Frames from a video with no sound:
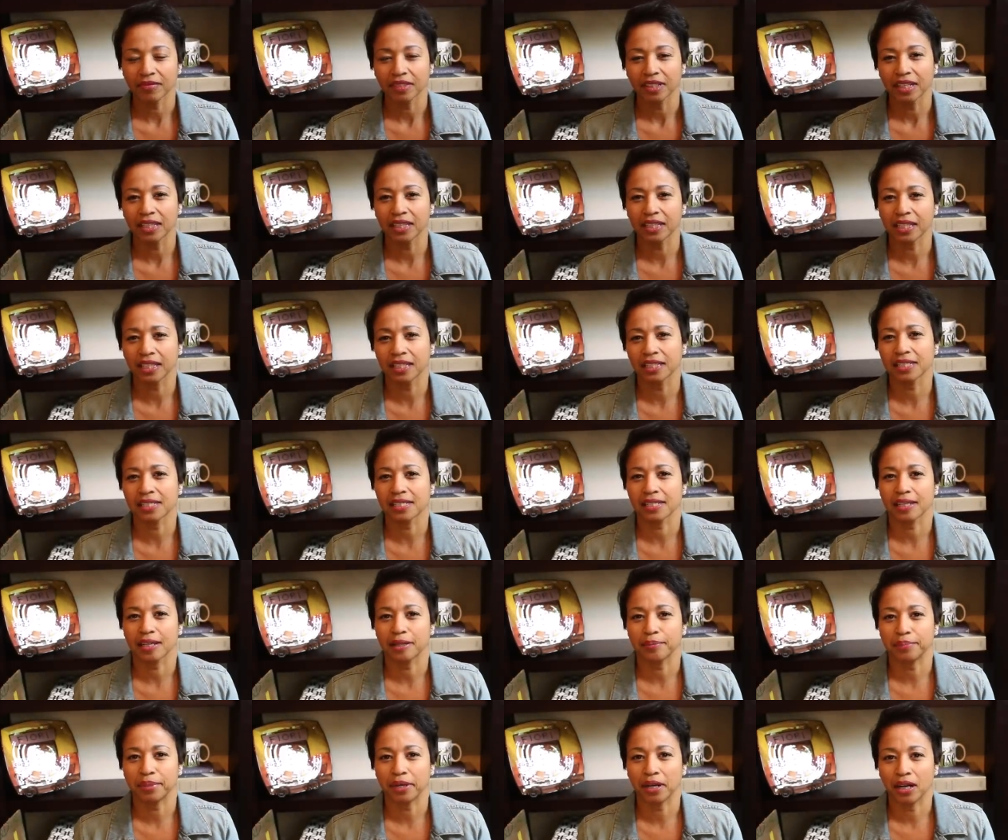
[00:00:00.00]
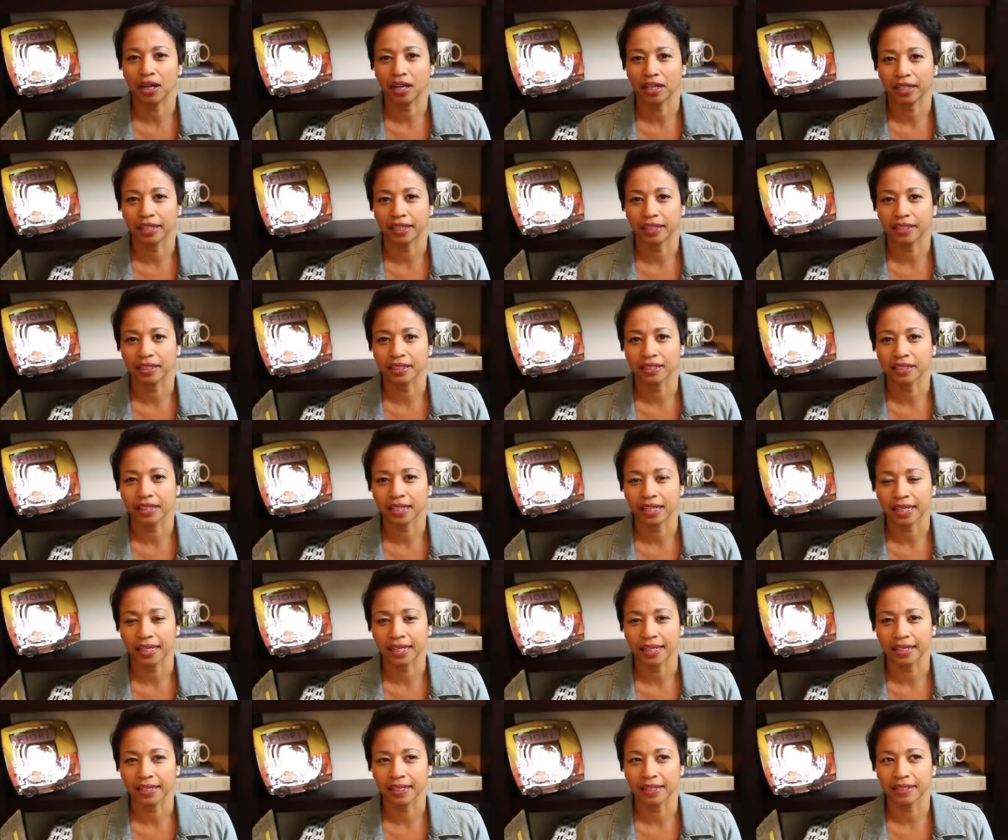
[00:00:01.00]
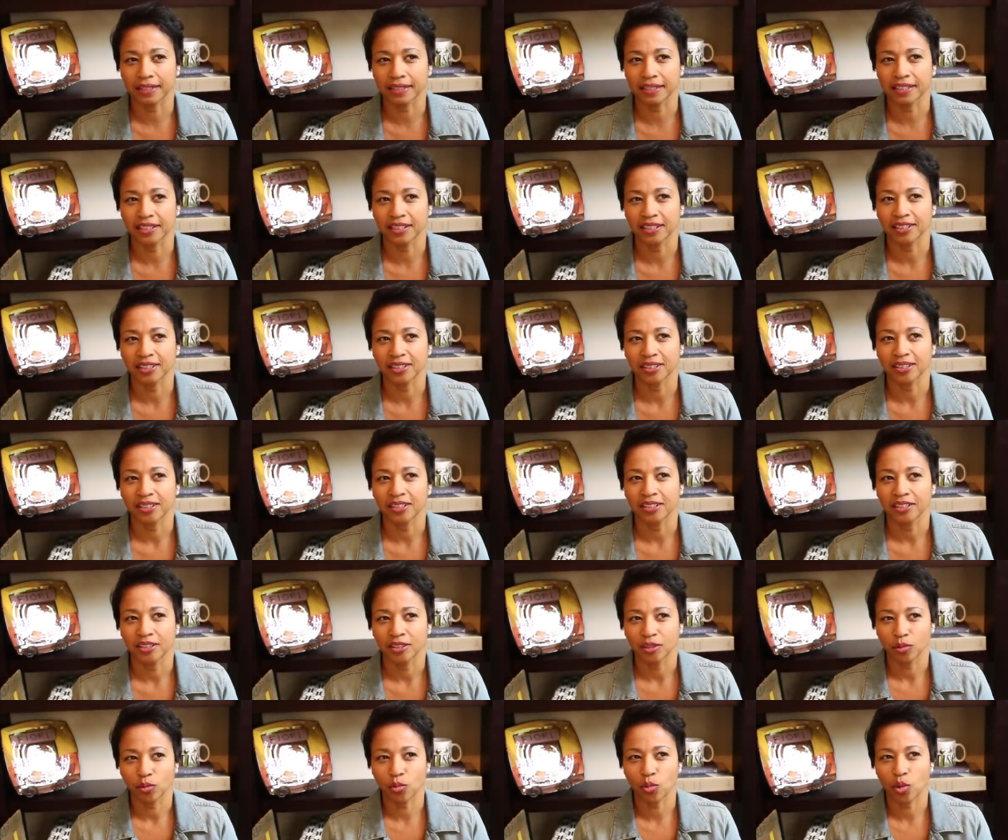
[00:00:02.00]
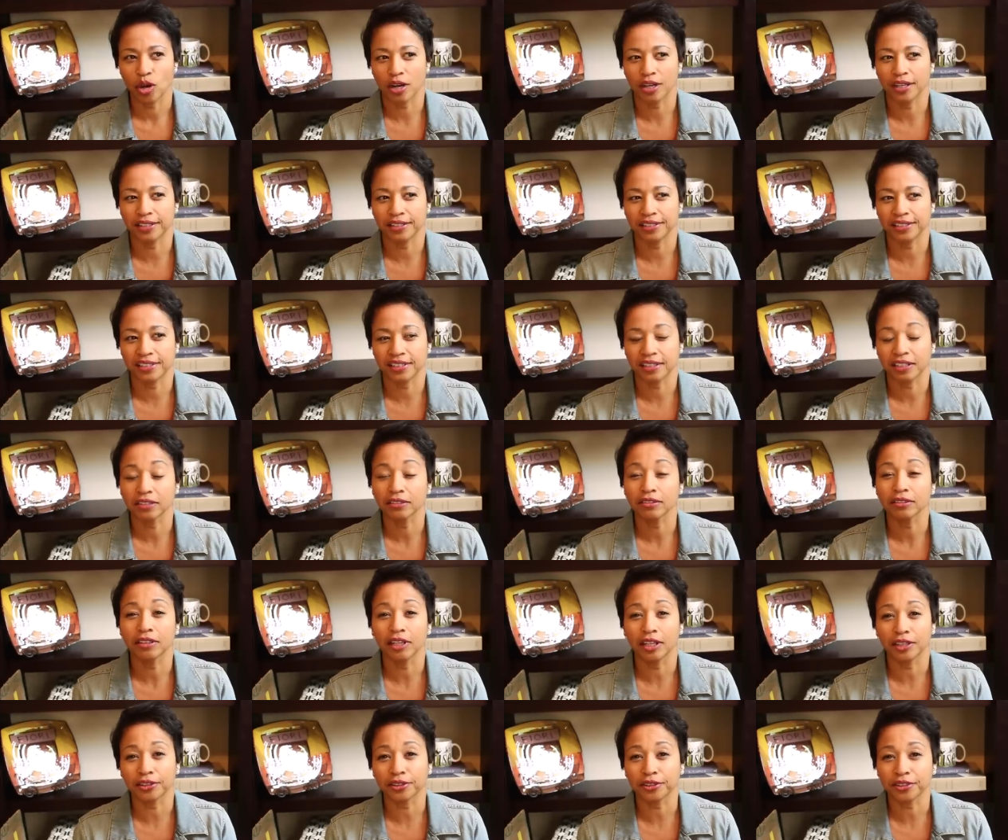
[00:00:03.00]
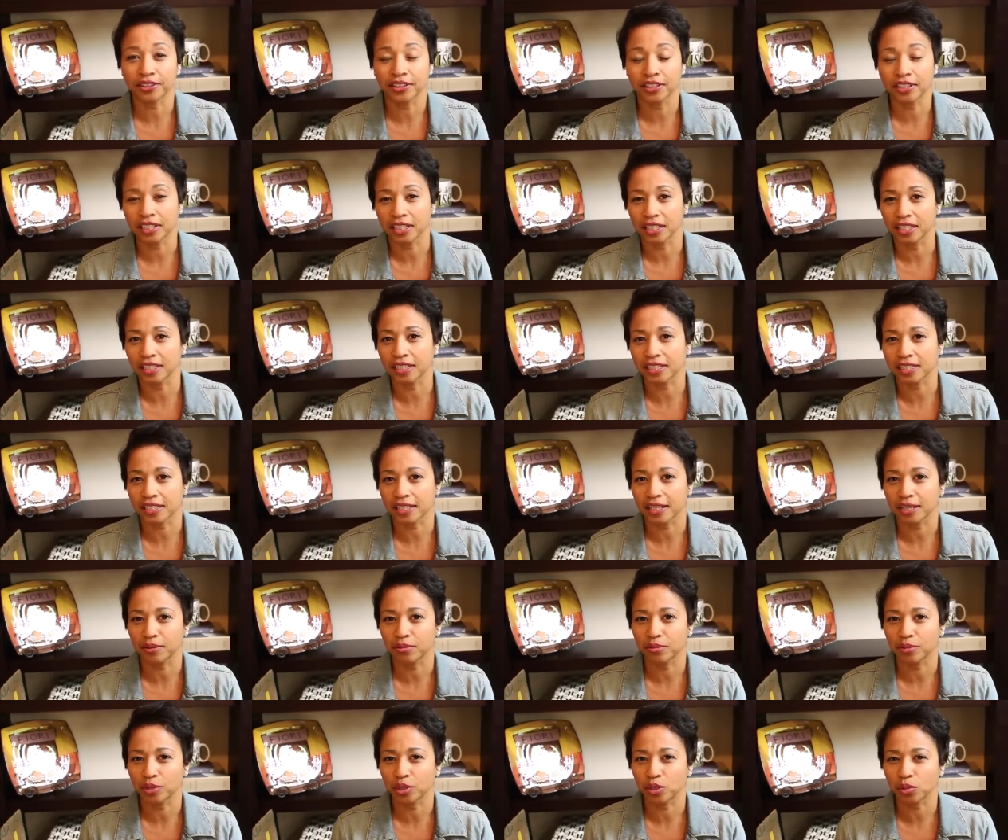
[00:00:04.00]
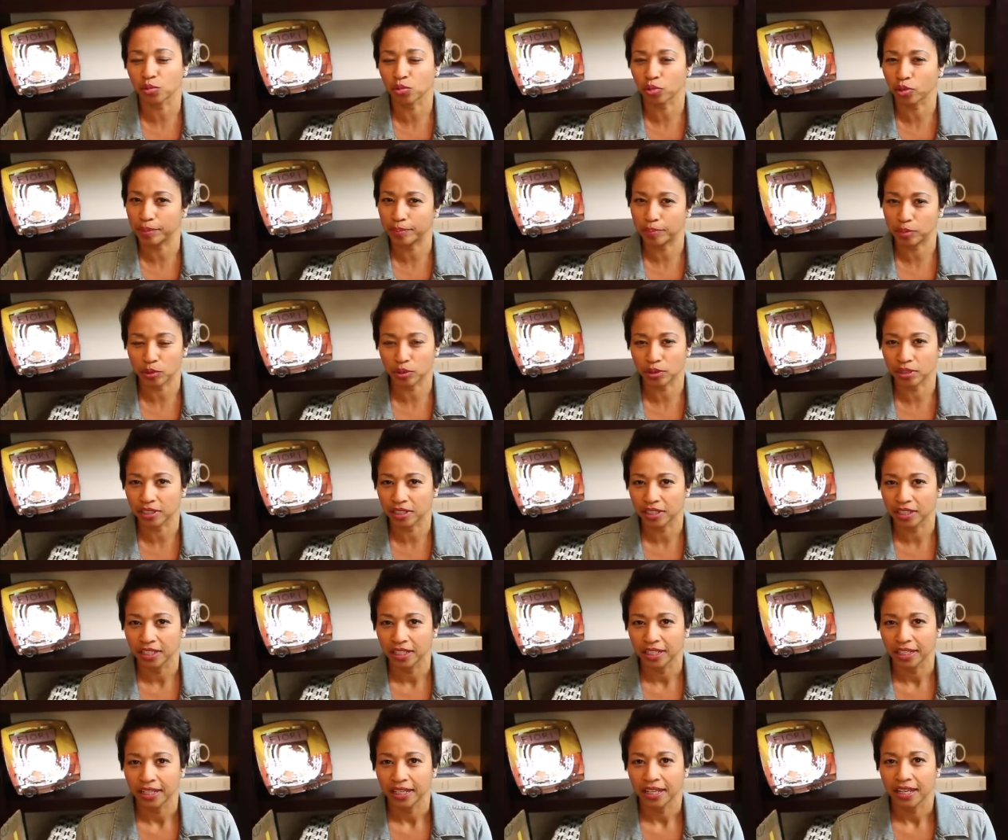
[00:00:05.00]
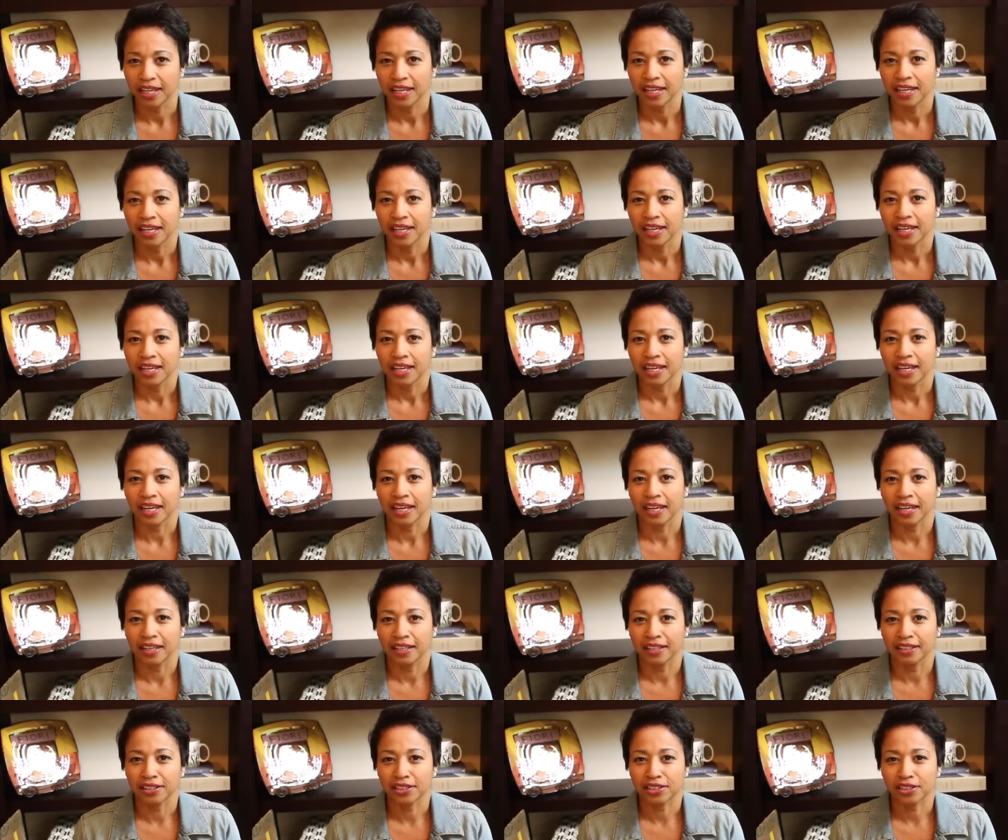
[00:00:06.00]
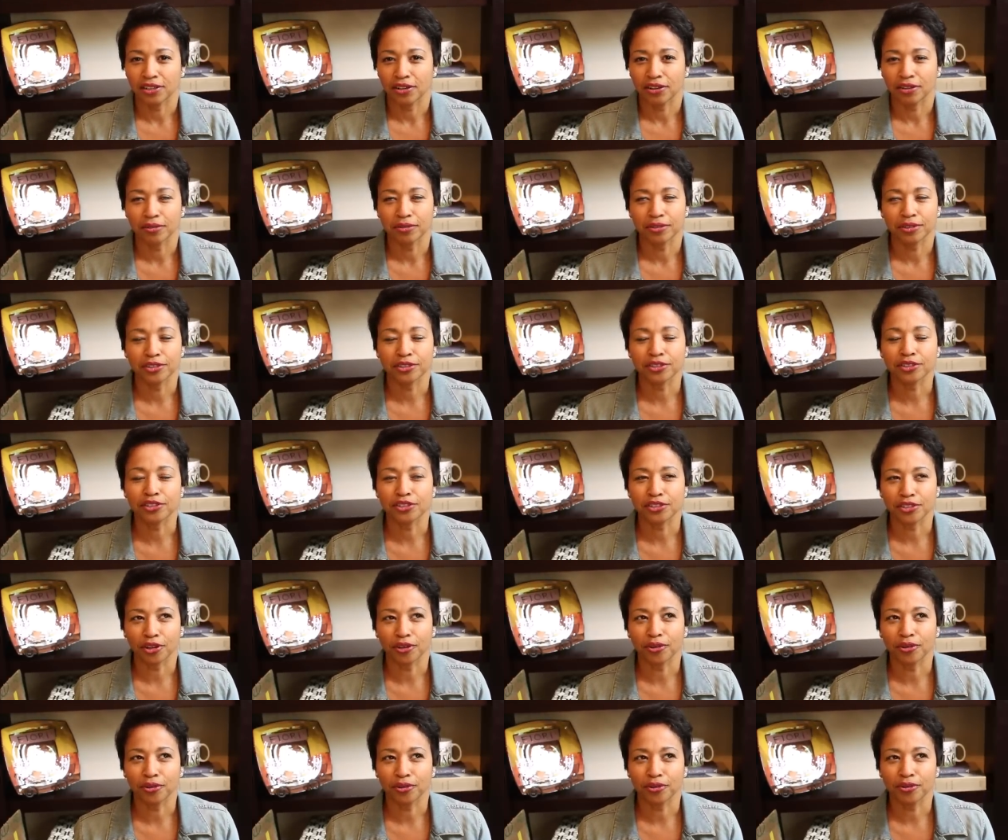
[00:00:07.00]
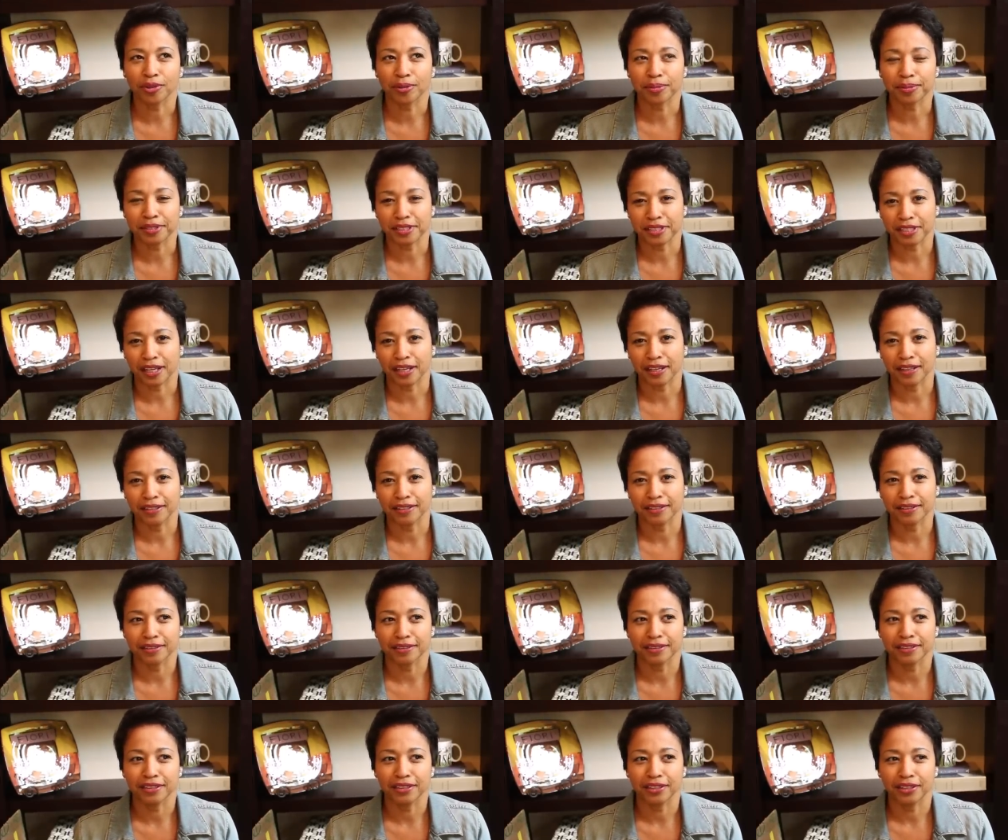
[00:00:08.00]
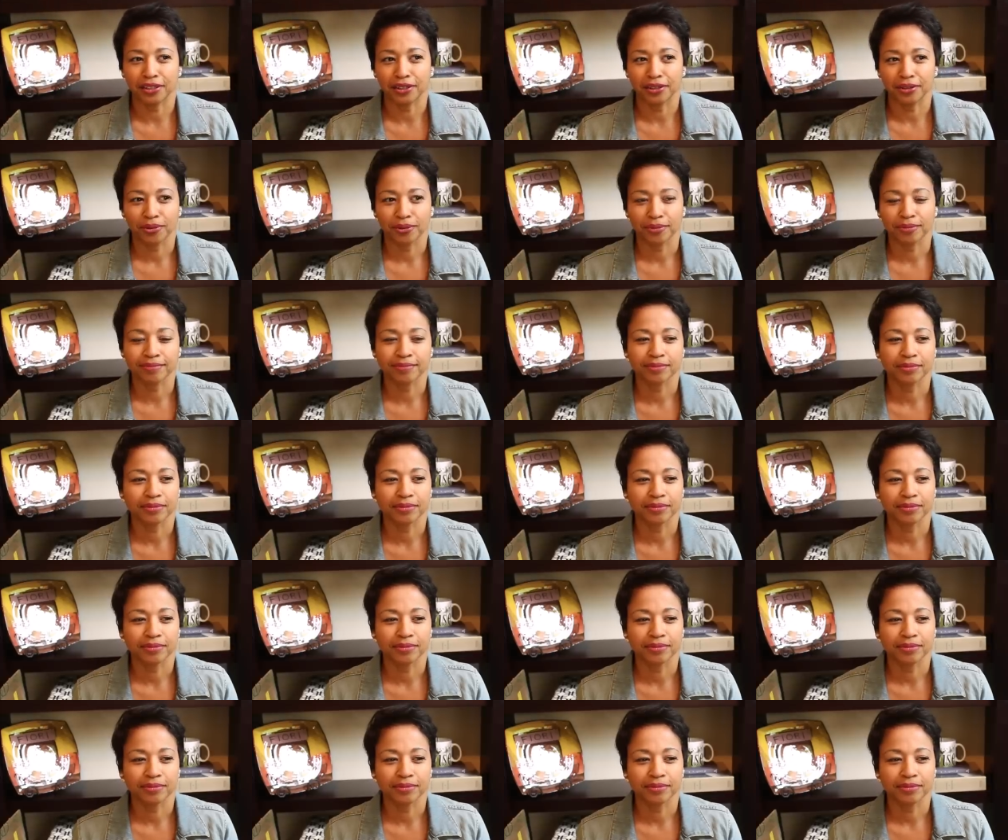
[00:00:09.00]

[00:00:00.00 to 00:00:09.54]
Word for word: in the inside pocket, it was the leather in the inside was rippled. And so I was just so upset and, you know,